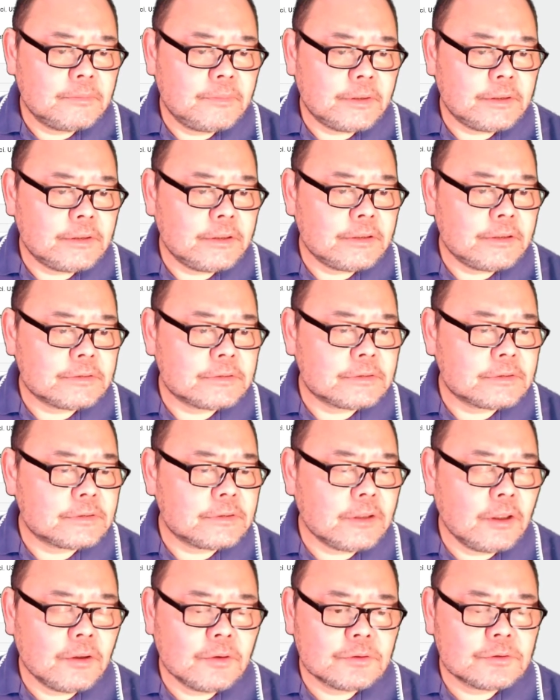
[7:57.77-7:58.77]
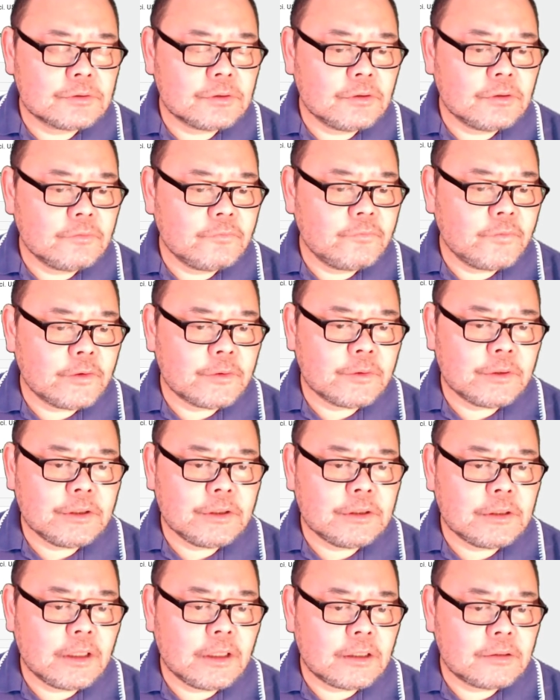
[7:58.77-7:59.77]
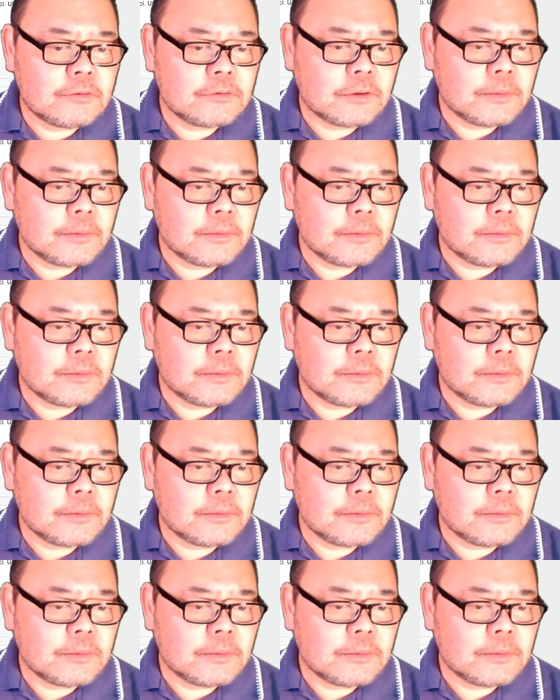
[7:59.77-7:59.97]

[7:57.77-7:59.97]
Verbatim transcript: but it's also very uh,